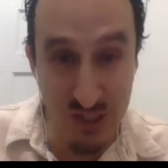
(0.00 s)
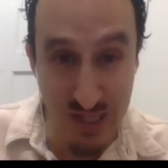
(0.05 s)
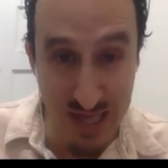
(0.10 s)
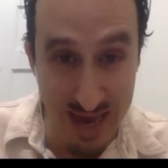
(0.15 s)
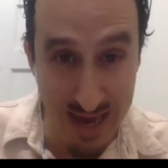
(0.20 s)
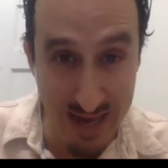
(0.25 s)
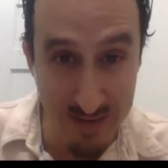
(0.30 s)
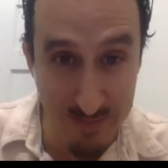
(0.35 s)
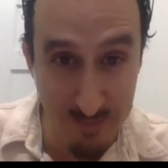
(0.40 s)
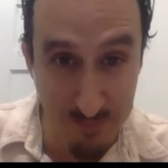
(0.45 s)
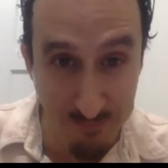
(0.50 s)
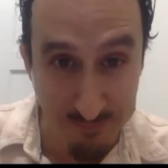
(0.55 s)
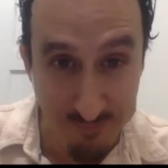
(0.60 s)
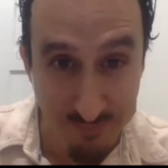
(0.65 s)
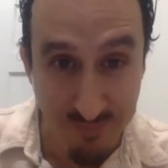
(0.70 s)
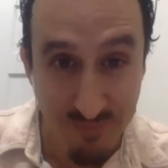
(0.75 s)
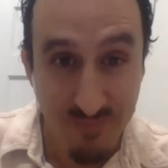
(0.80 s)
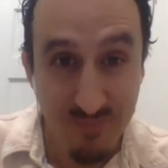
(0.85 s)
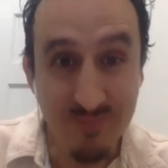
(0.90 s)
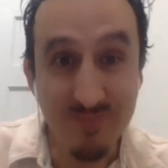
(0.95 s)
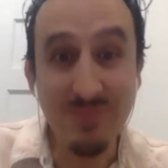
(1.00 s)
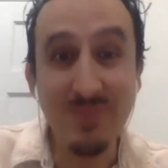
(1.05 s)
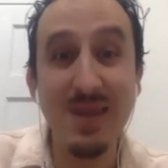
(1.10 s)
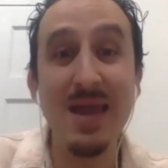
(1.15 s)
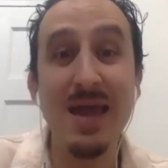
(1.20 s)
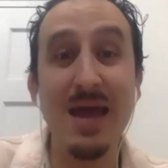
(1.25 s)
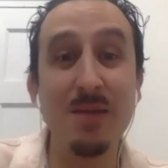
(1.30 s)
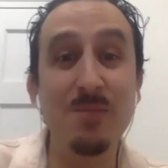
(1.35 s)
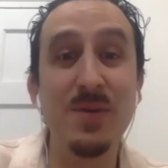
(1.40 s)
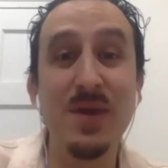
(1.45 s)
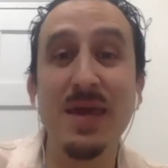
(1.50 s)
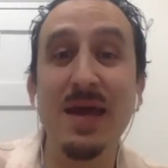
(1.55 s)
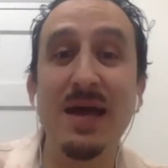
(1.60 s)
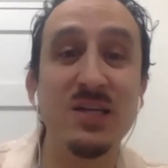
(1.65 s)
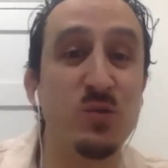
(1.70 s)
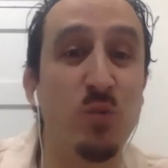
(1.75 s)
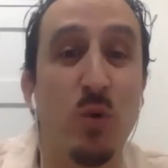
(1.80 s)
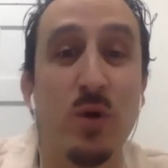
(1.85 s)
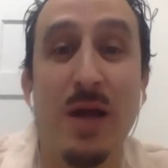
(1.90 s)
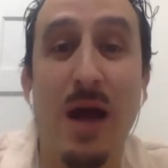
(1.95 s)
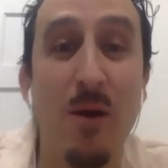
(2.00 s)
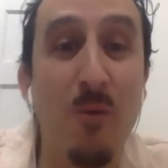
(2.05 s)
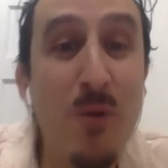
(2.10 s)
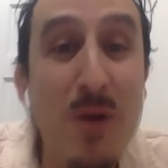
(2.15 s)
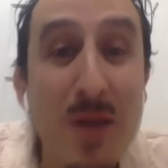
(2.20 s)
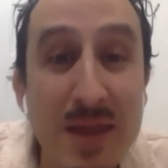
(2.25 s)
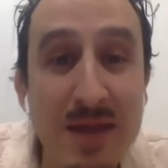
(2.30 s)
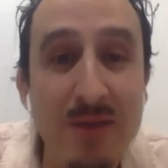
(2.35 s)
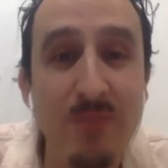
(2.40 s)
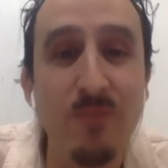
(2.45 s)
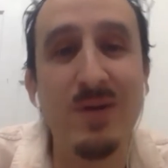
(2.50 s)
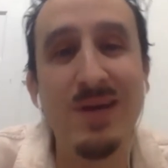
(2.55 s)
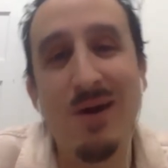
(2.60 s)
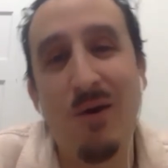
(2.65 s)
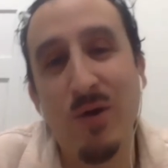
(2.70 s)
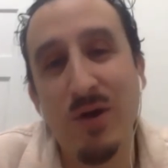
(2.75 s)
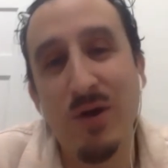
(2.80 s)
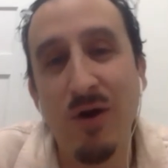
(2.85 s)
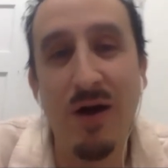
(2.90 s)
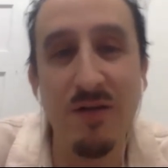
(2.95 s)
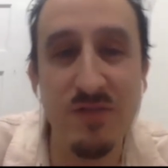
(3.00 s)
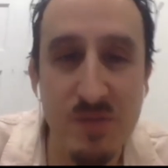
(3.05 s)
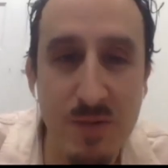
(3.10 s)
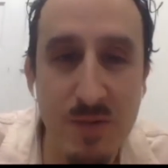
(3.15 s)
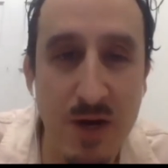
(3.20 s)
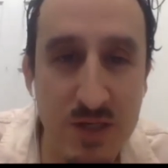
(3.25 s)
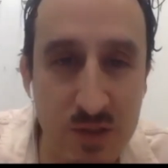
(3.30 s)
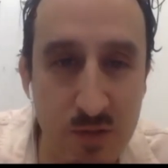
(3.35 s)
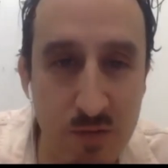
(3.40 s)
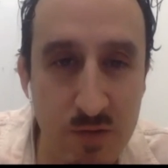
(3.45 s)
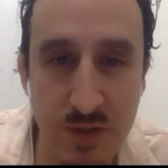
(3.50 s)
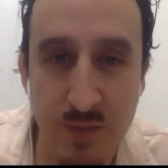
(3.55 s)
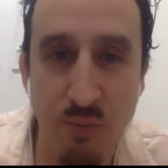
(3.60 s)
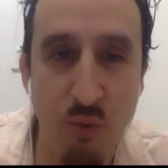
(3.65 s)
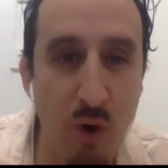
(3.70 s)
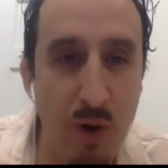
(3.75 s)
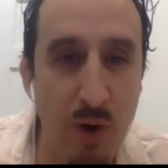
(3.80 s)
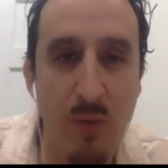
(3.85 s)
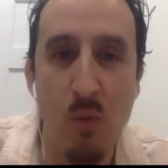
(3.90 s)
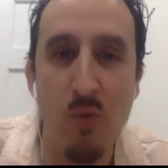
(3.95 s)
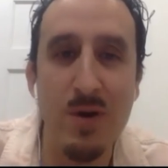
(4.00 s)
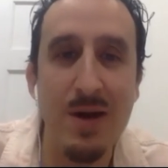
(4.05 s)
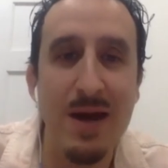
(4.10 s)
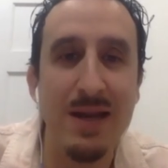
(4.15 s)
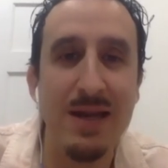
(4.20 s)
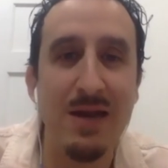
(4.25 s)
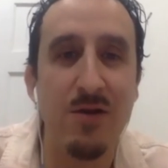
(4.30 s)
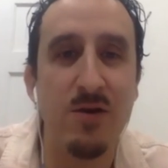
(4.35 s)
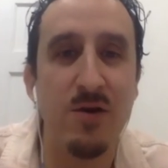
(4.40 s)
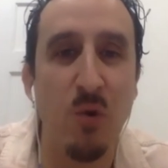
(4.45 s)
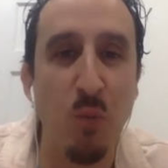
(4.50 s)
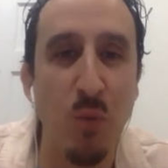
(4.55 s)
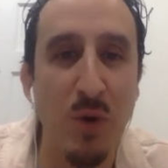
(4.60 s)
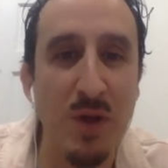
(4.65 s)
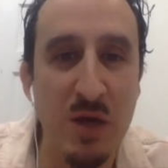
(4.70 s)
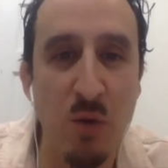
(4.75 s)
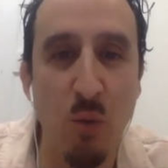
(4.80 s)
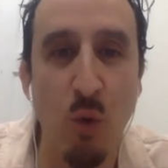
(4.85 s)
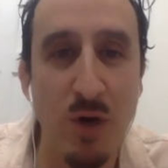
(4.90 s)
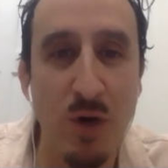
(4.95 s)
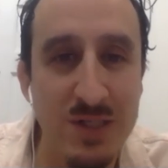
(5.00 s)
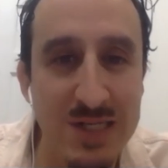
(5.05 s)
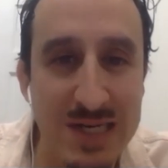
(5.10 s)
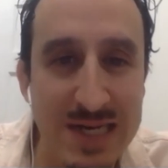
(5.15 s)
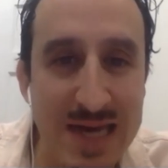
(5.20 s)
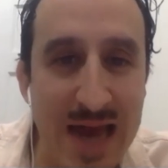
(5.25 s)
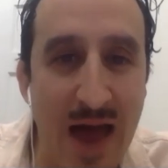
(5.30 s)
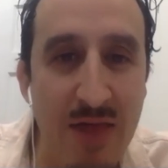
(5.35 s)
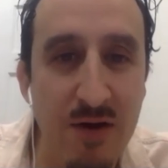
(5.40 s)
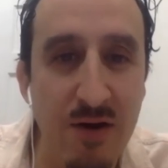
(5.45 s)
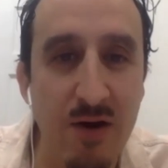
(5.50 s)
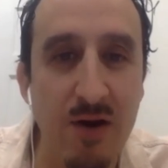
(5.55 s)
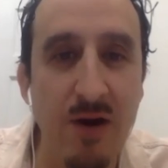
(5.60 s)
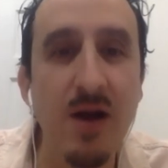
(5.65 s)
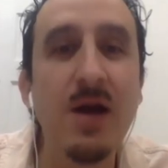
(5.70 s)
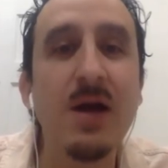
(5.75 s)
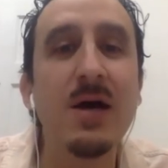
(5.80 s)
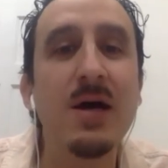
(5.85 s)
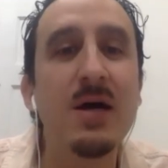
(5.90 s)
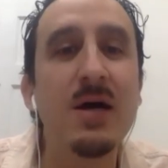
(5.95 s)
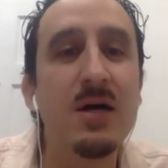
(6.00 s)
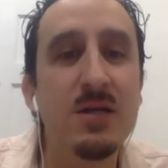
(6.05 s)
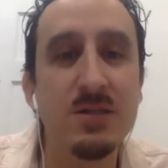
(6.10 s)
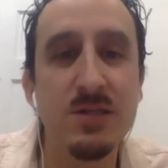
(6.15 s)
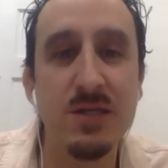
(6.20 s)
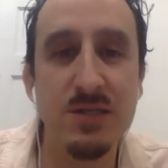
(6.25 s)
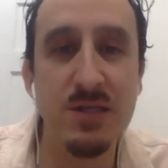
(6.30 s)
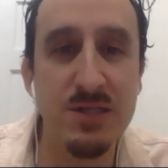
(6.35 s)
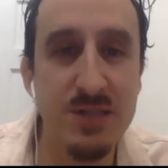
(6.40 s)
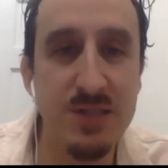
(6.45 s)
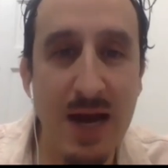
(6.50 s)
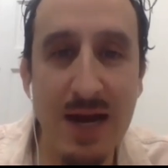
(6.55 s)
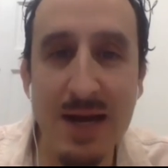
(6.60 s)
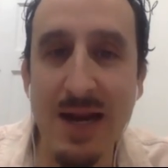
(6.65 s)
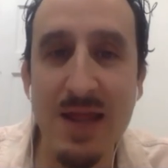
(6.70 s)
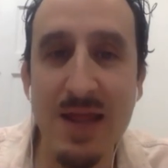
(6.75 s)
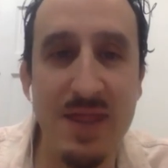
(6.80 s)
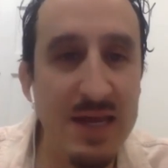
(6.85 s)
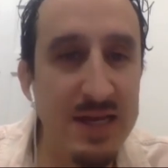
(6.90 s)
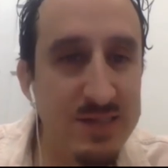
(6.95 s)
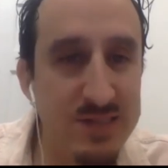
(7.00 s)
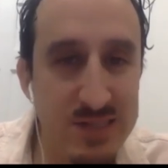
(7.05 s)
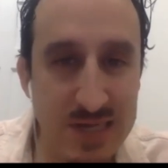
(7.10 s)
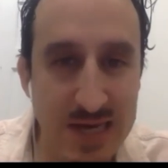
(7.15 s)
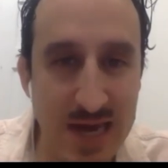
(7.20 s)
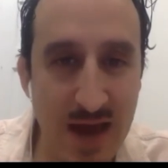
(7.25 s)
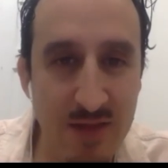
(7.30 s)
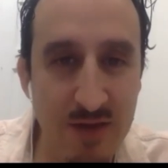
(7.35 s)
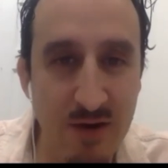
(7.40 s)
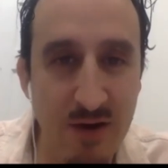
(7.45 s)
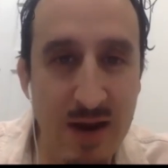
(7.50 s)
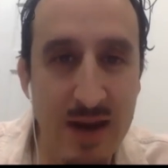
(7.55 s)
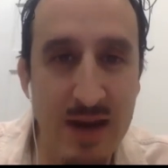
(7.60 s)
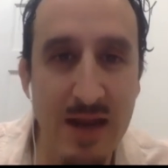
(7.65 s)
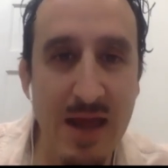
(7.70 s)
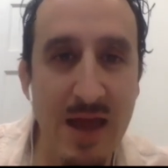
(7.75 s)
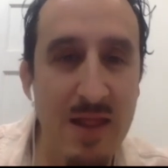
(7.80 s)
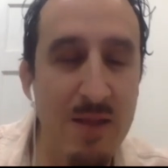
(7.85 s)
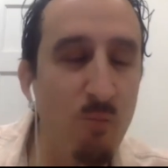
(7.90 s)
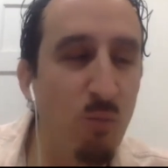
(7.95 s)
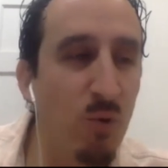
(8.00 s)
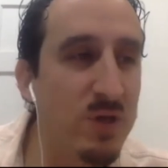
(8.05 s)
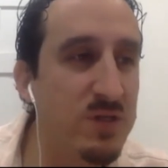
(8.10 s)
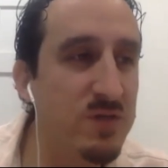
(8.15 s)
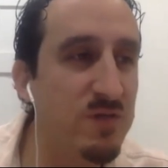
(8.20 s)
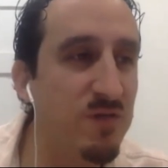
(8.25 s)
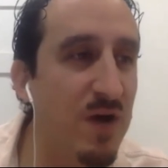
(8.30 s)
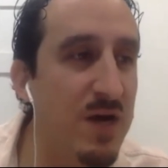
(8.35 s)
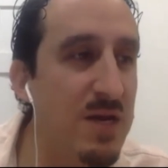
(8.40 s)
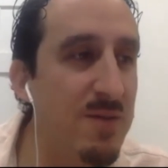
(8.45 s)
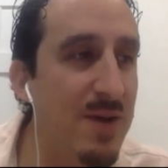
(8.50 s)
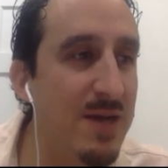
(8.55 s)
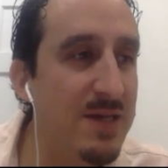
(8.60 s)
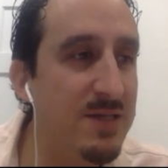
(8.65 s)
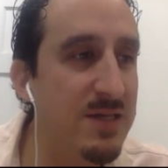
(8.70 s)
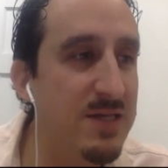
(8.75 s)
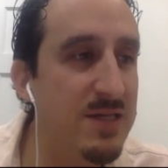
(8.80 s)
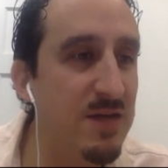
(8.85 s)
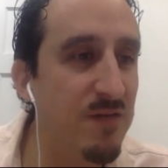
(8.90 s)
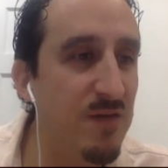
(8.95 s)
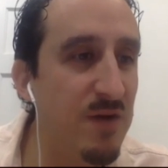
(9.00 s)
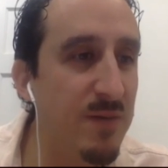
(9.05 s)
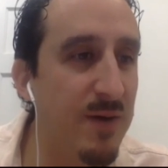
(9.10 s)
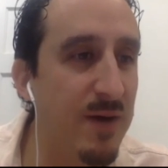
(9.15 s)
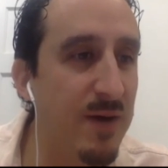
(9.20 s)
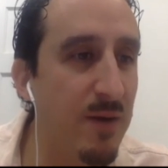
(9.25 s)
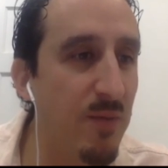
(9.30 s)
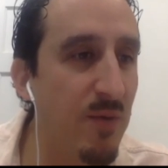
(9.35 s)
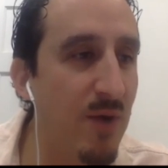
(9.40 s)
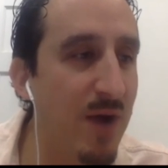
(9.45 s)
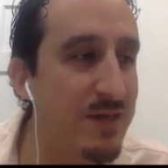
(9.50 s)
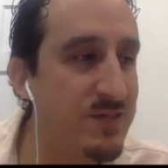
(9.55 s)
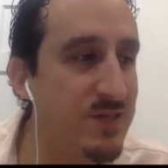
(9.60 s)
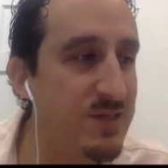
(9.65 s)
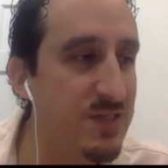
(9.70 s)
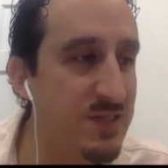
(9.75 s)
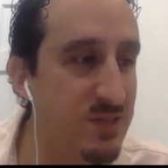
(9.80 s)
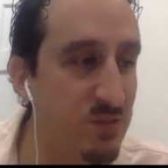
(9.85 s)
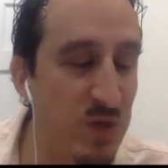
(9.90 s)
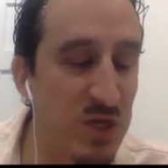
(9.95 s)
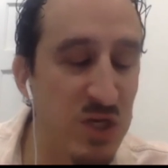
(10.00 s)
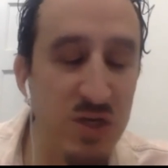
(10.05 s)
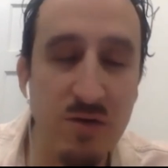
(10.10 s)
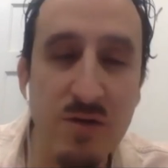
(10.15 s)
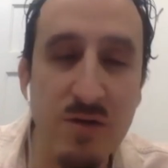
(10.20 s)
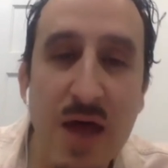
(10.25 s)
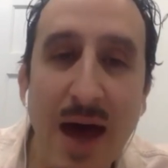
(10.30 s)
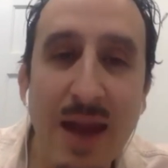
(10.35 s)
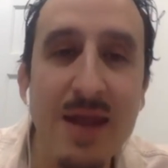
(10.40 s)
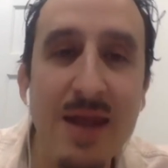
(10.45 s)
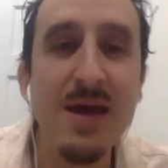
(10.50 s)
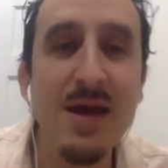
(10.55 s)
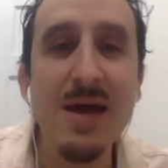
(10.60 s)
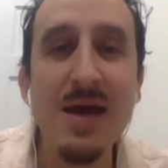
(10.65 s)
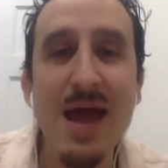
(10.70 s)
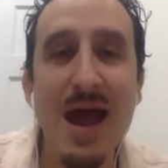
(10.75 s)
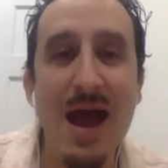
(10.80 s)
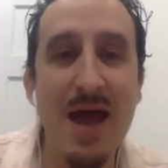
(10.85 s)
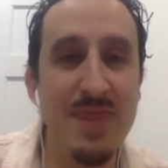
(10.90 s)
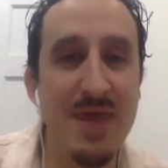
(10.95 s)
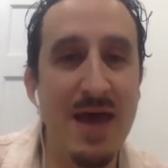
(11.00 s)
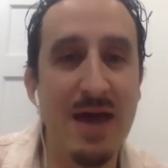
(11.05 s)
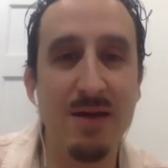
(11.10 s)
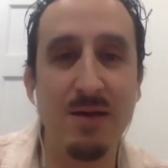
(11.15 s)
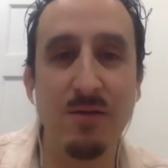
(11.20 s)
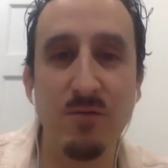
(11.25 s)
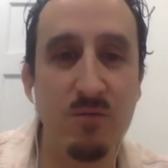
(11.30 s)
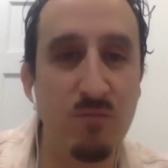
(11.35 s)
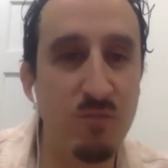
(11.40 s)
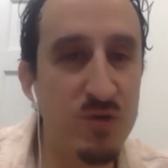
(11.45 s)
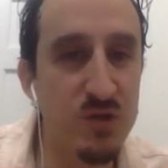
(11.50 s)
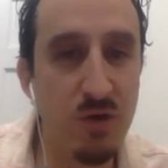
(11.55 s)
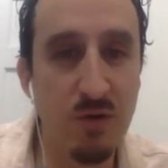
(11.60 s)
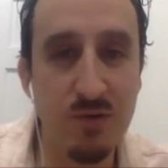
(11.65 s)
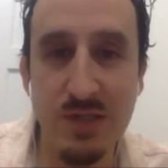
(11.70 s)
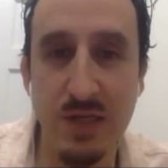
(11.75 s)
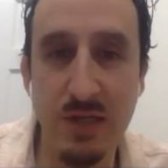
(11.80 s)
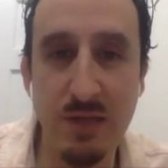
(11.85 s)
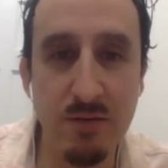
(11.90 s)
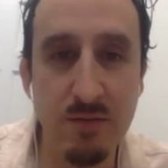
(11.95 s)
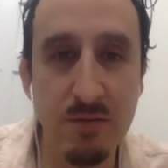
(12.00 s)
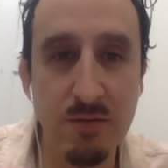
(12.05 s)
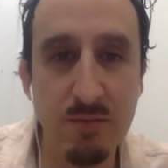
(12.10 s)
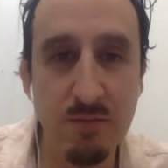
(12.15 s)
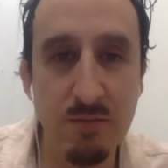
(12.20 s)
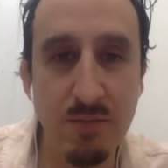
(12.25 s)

that. And P.S., we're not really, you'll have some customer support, but we're not here to really work together to design things together. And what's fundamentally different about our process is we do that, and that results in